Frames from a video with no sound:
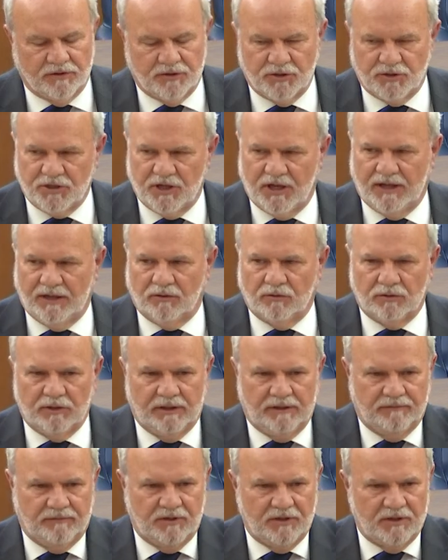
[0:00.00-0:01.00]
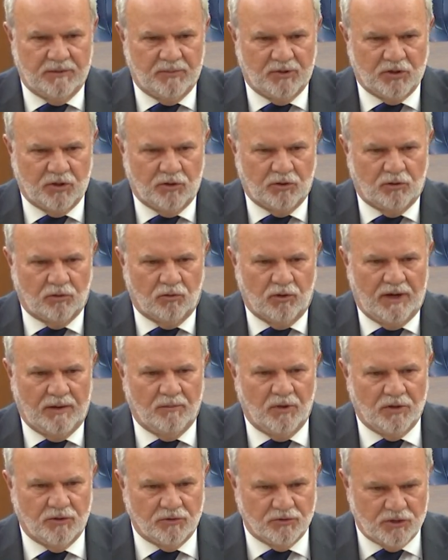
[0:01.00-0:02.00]
the child lived in the maternal
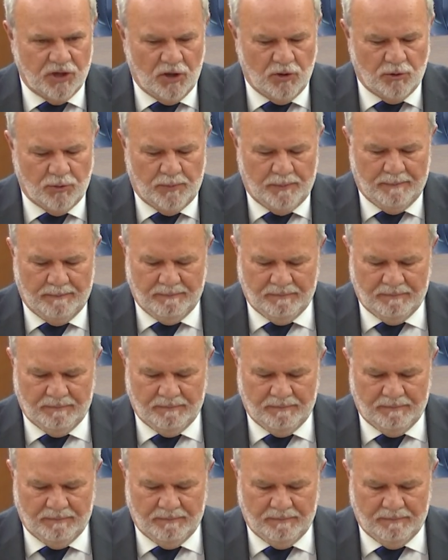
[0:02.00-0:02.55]
grandmother's home.